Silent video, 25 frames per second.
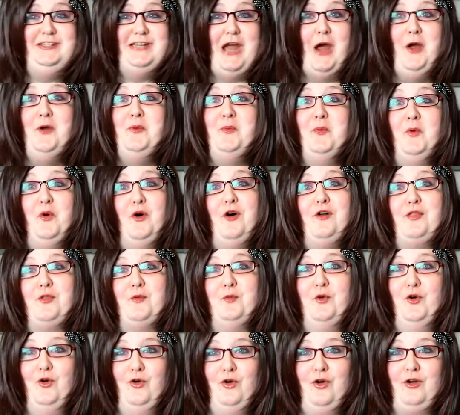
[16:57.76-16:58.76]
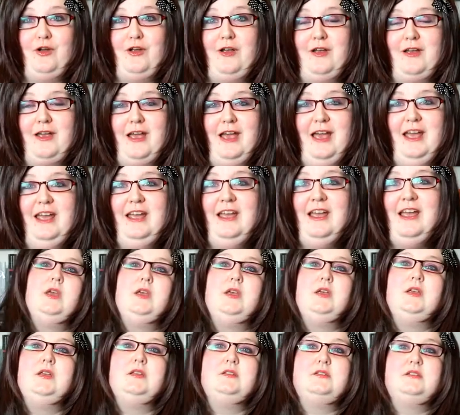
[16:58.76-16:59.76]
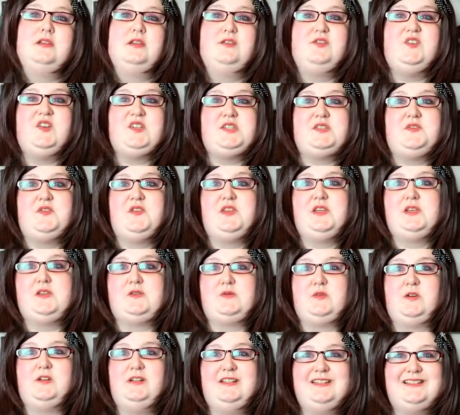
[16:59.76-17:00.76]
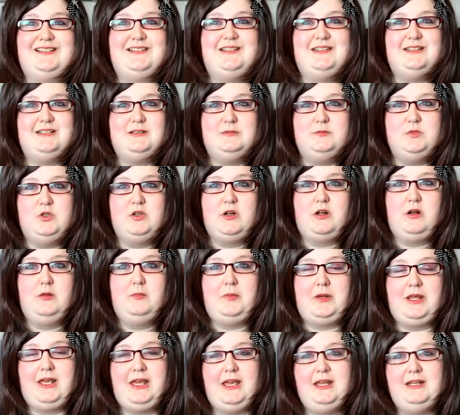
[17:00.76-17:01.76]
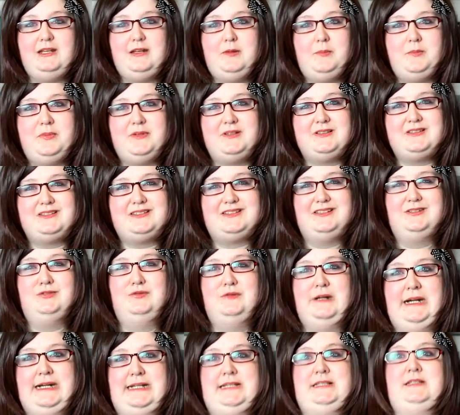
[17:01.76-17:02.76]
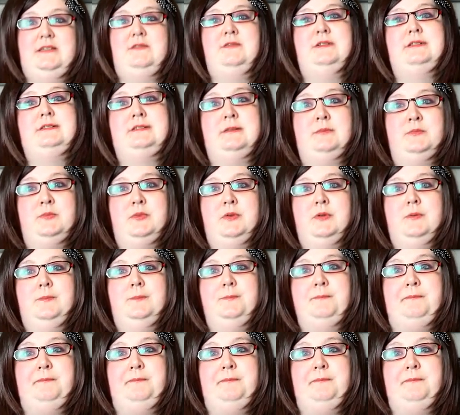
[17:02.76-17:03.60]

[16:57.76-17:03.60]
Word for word: don't walk the walk, okay? So the fix for this one is a little more complicated, but still relatively simple.